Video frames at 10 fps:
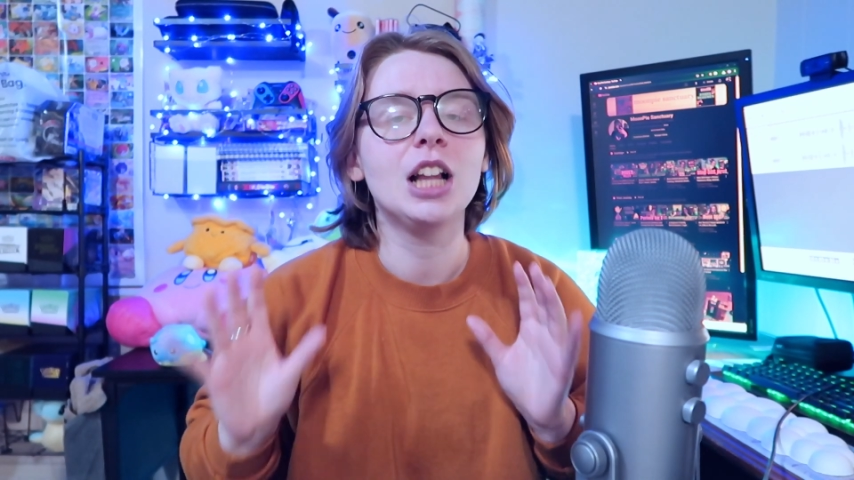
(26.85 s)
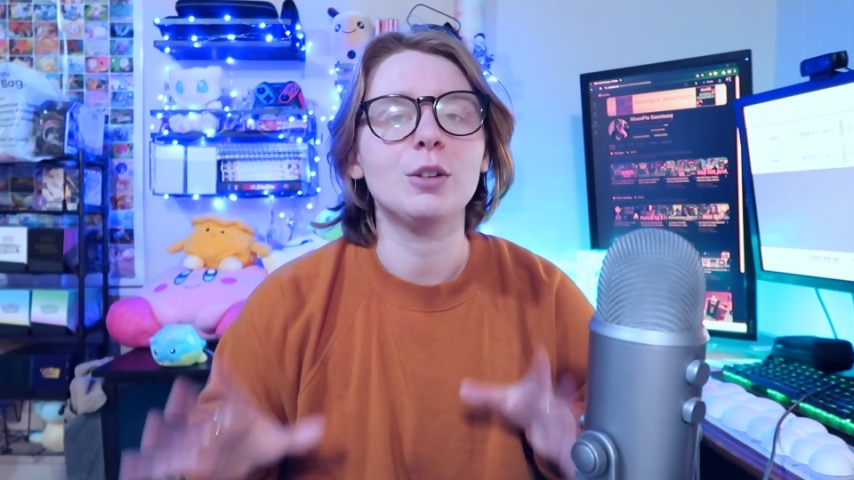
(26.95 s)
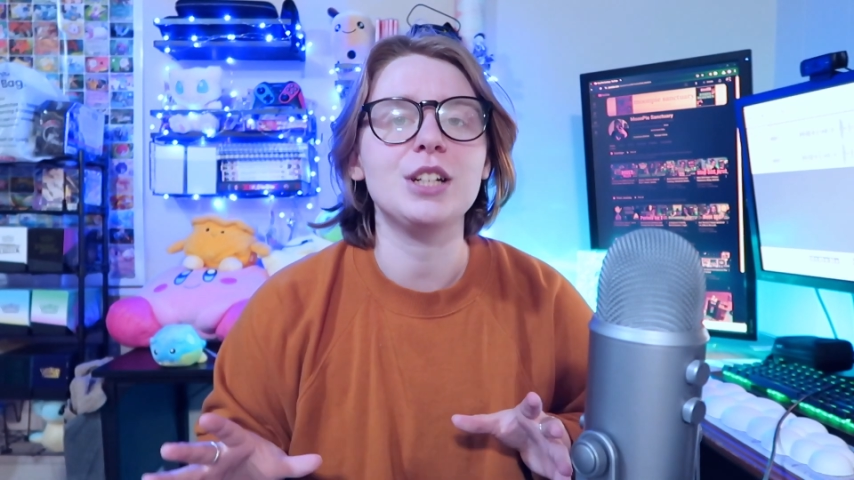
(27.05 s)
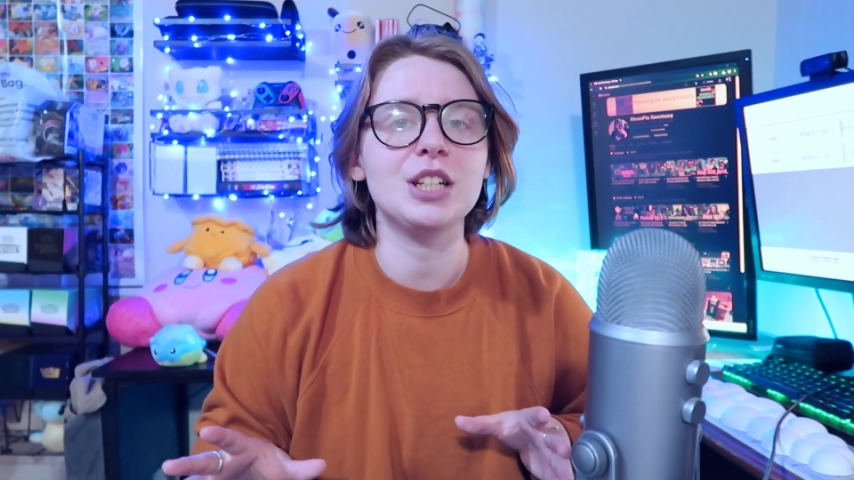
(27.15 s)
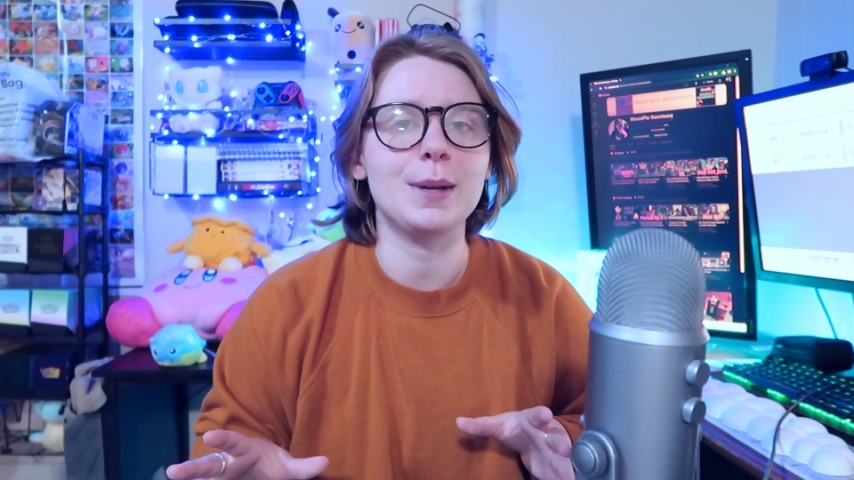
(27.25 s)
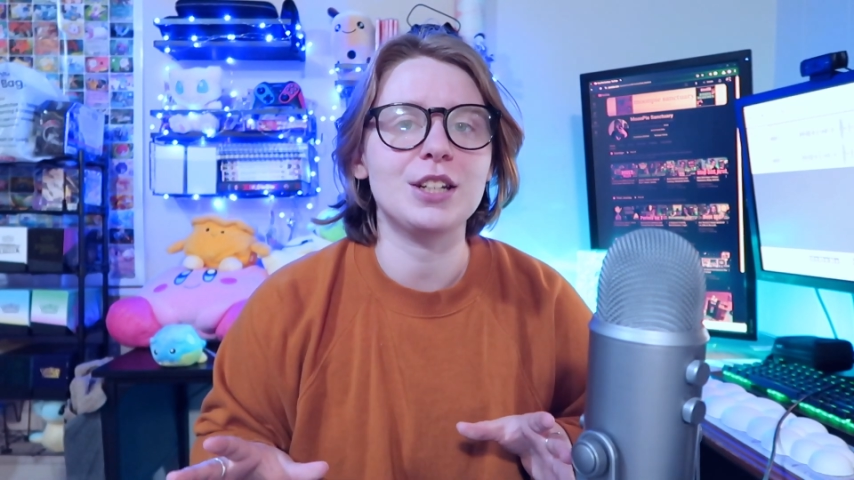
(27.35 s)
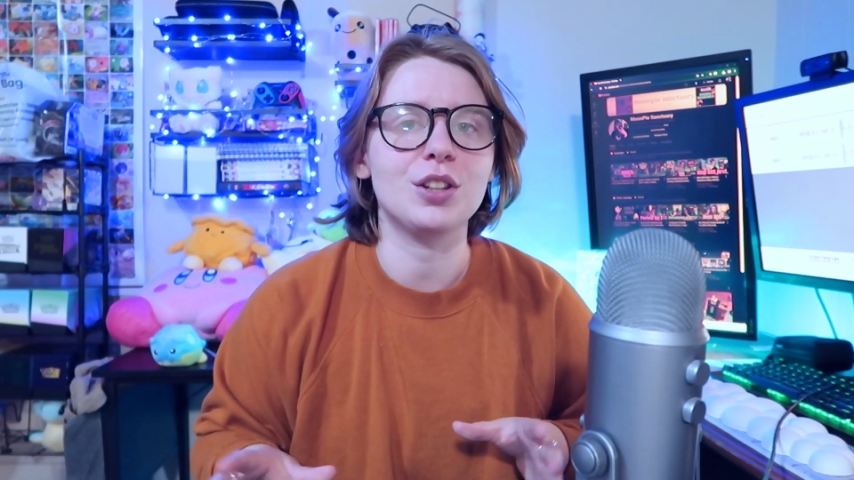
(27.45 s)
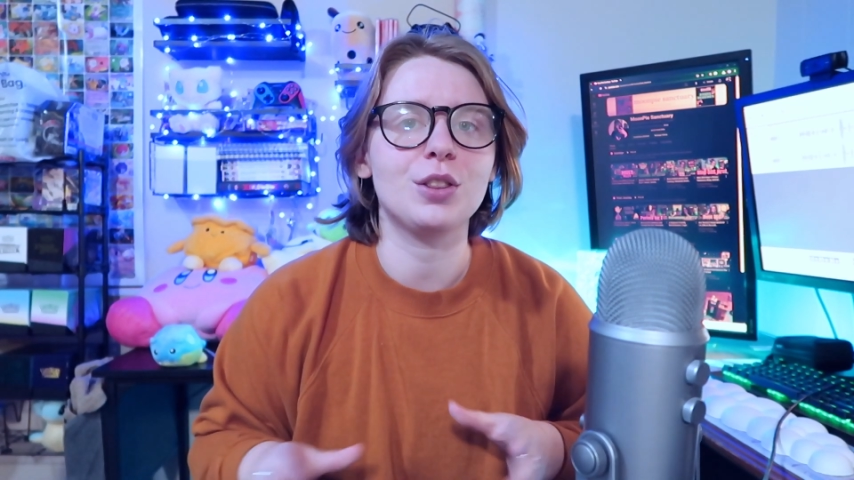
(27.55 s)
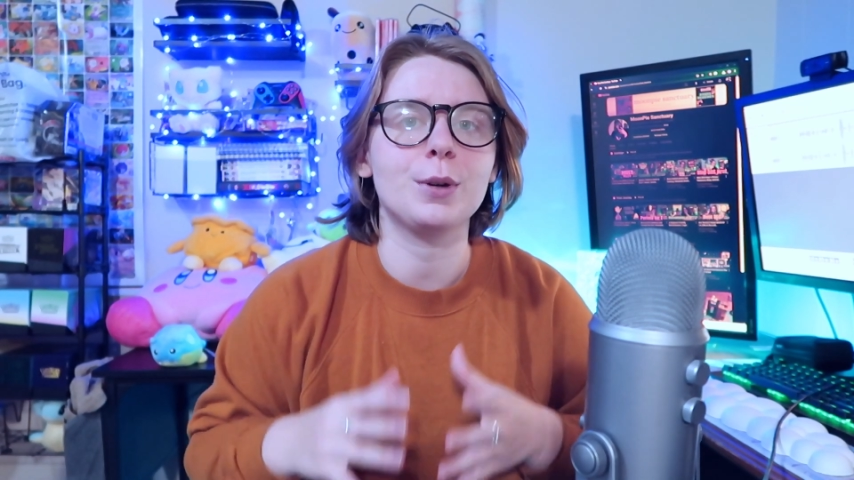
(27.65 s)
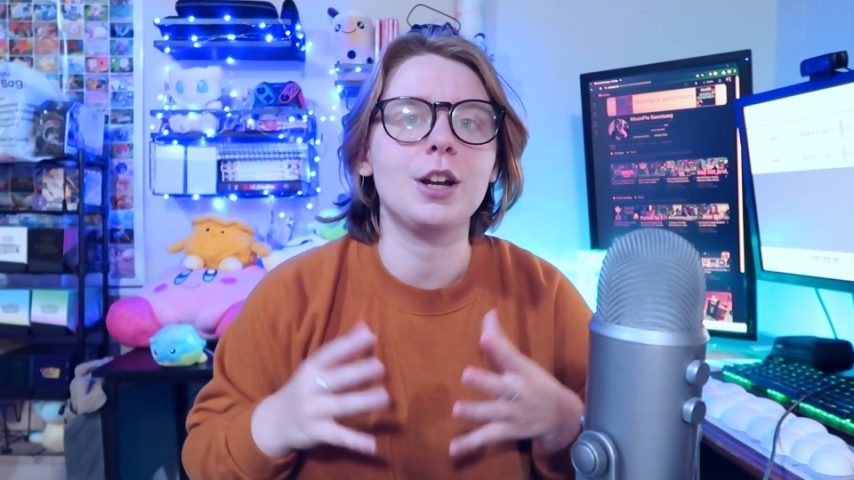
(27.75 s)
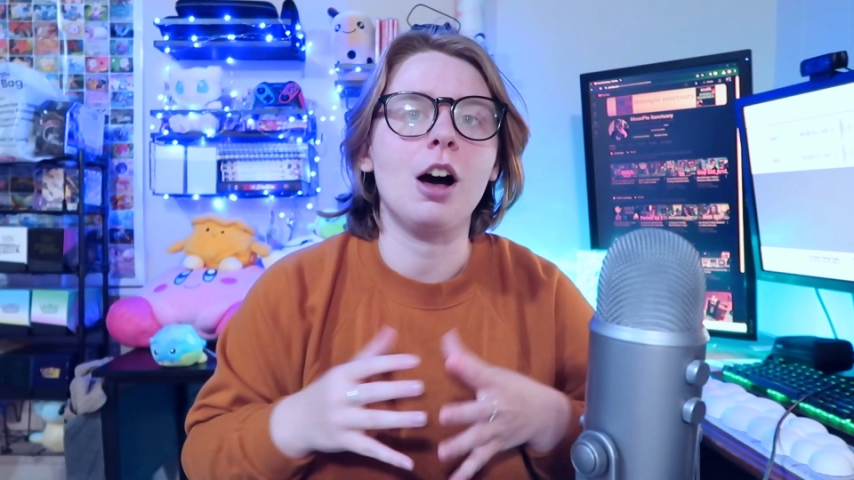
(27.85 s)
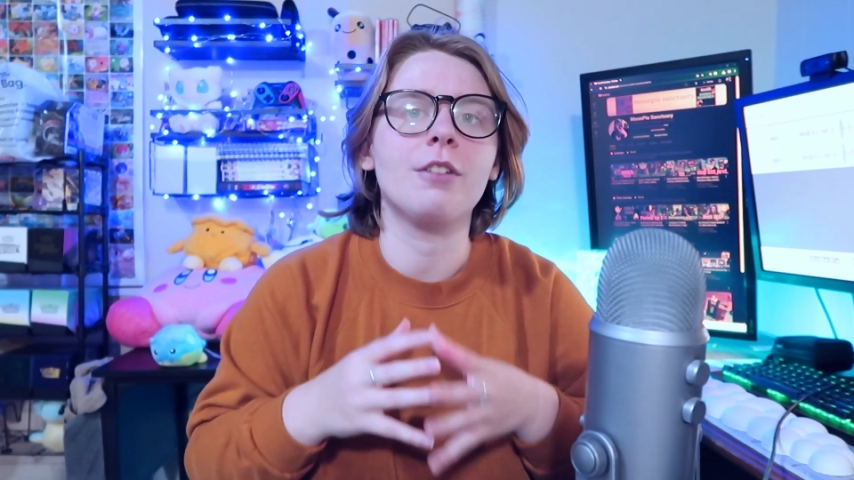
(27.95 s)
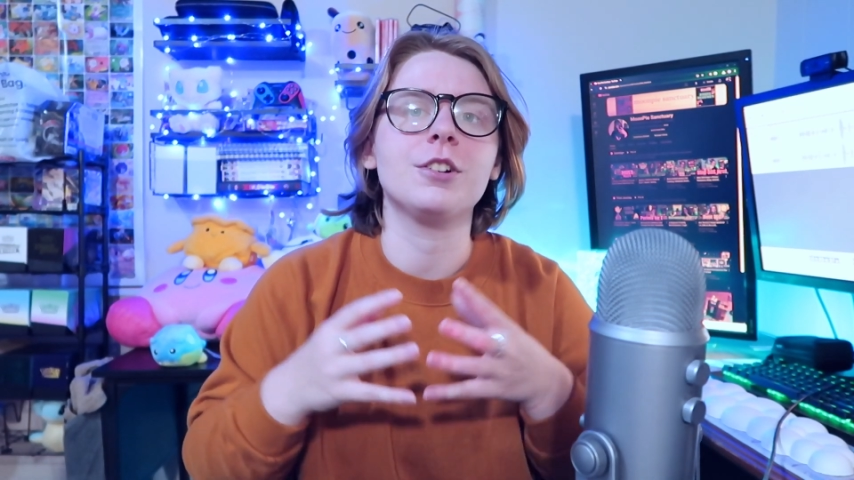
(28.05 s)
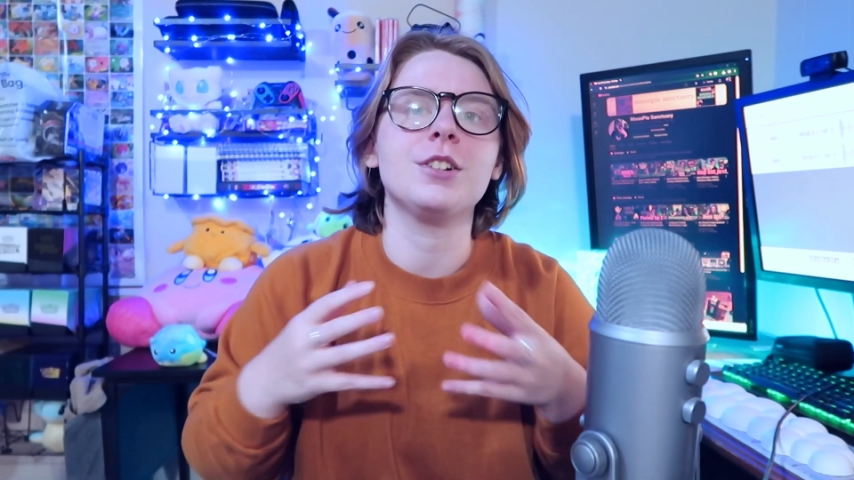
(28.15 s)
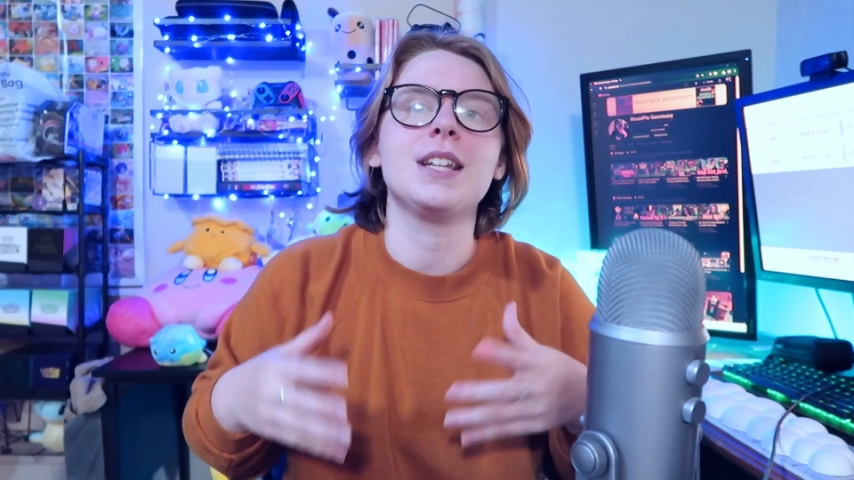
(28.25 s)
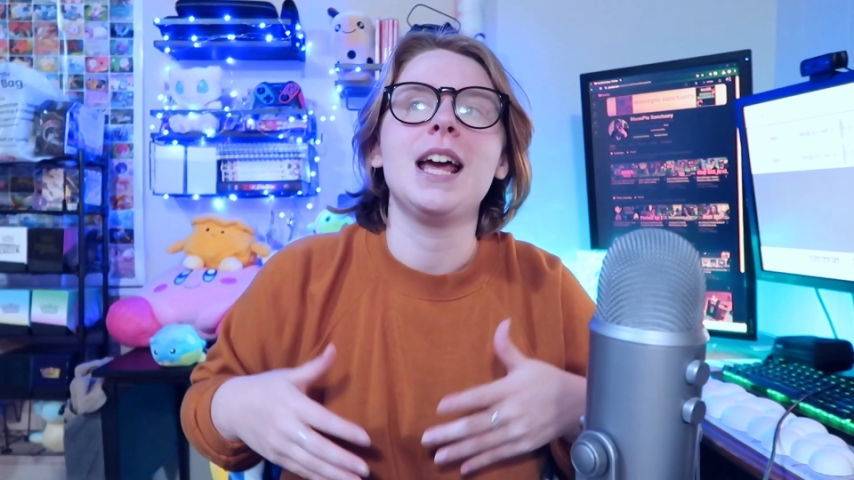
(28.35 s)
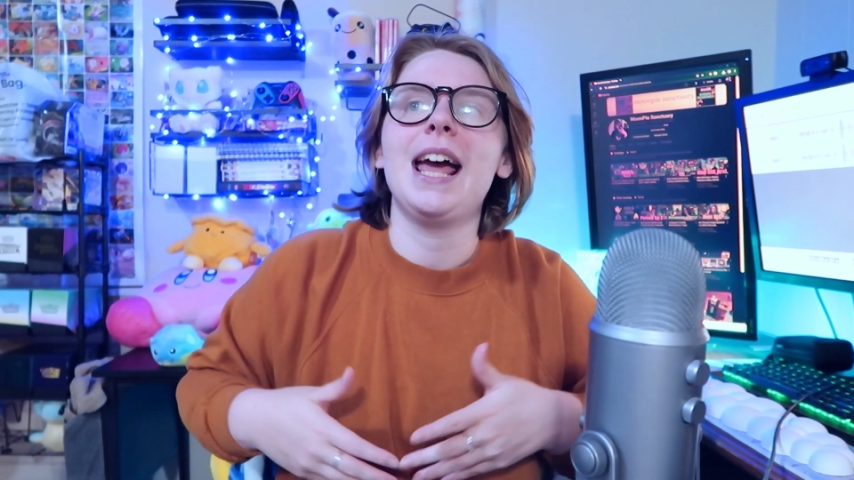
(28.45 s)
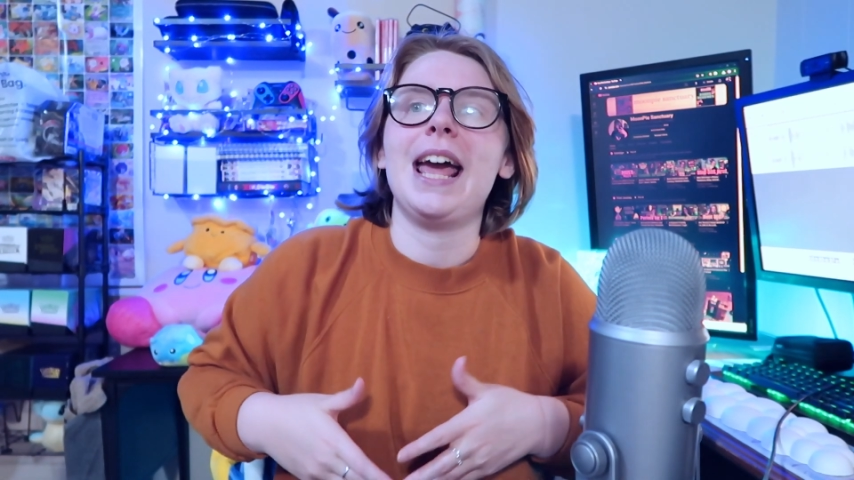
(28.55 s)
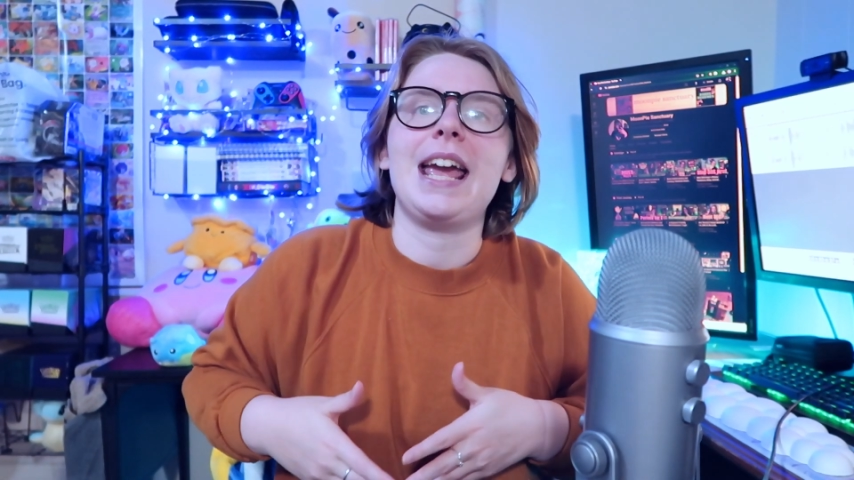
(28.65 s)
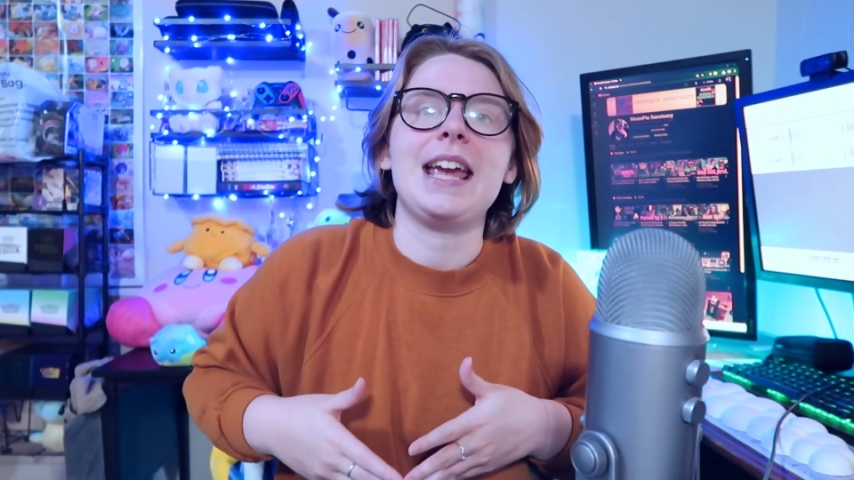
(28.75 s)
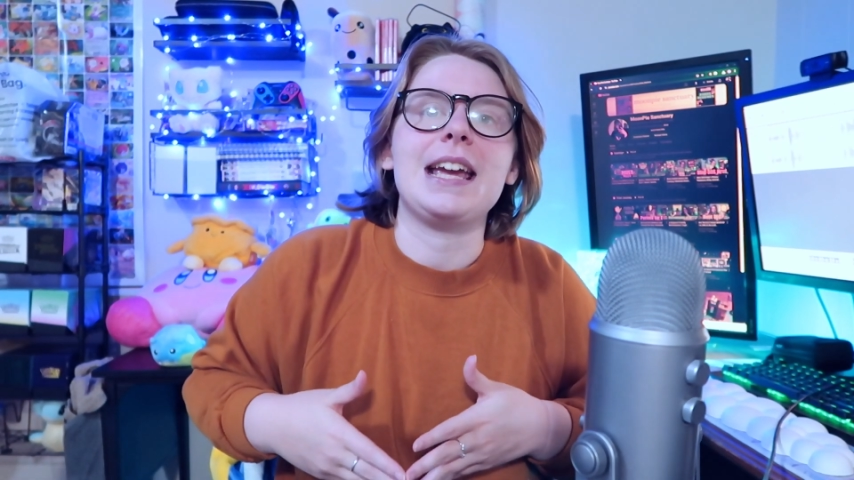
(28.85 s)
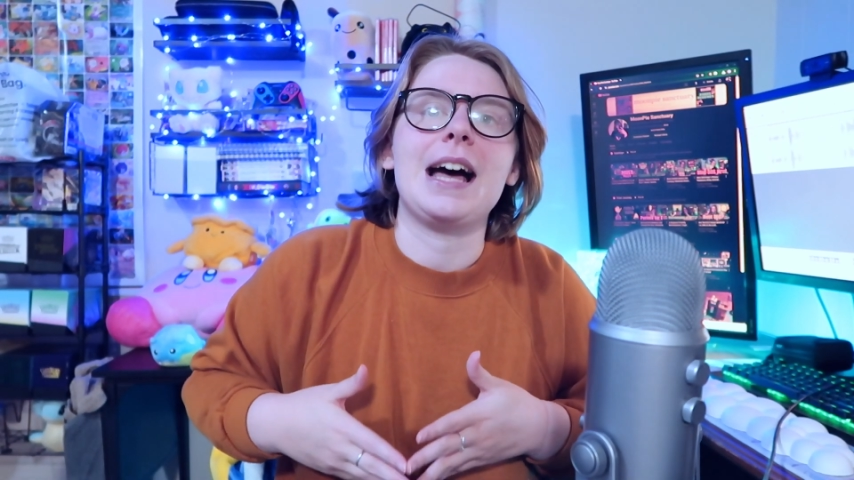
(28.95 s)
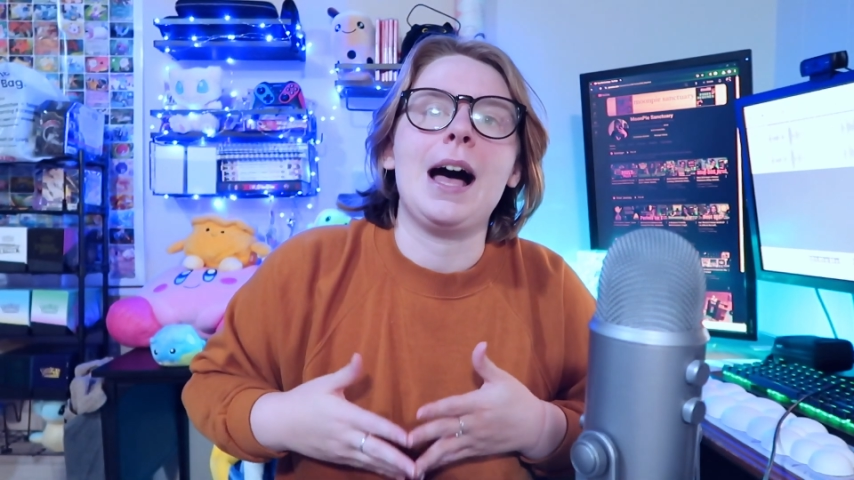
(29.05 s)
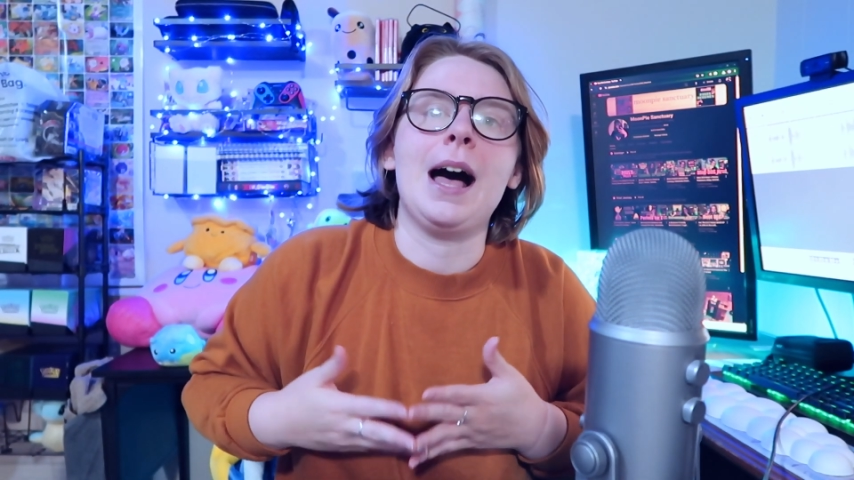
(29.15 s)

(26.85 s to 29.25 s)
Luigi's Mansion 3 offers a